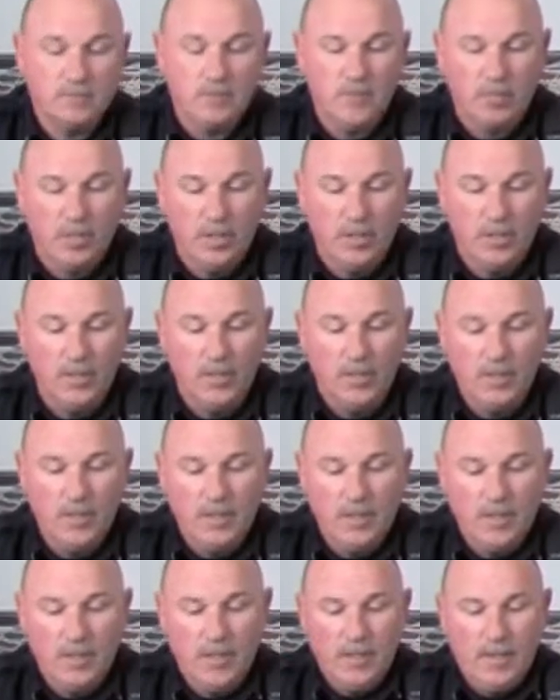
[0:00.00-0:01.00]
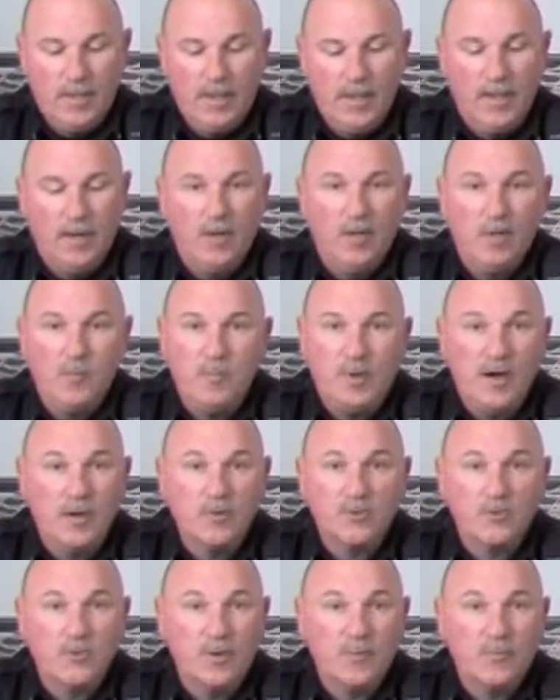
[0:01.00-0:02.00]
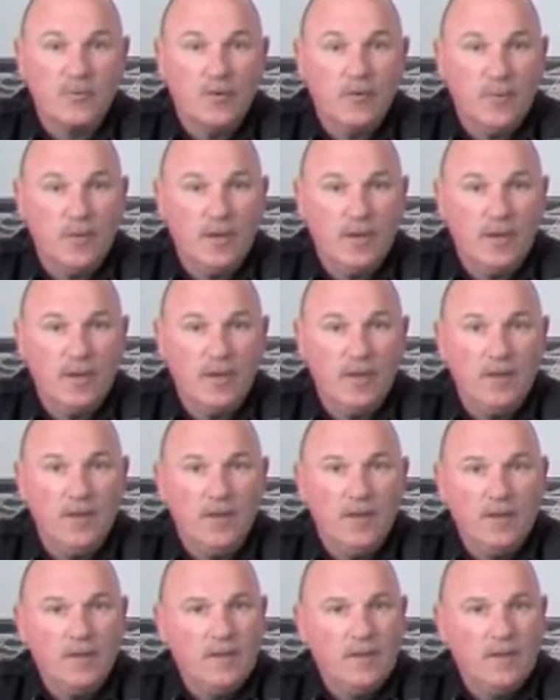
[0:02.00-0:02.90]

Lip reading: plug. And power strips are okay.